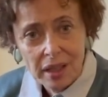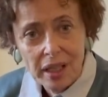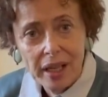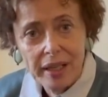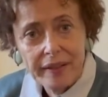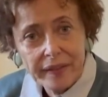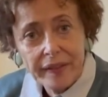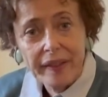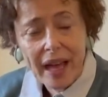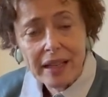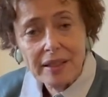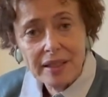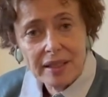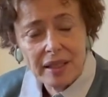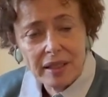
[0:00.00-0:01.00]
and
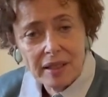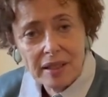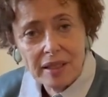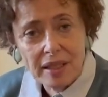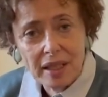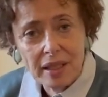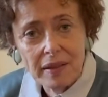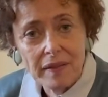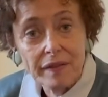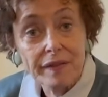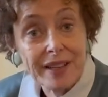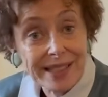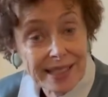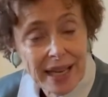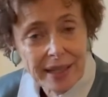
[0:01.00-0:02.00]
that since
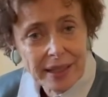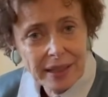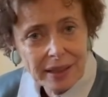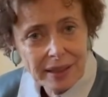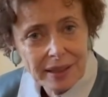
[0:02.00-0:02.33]
Vasari.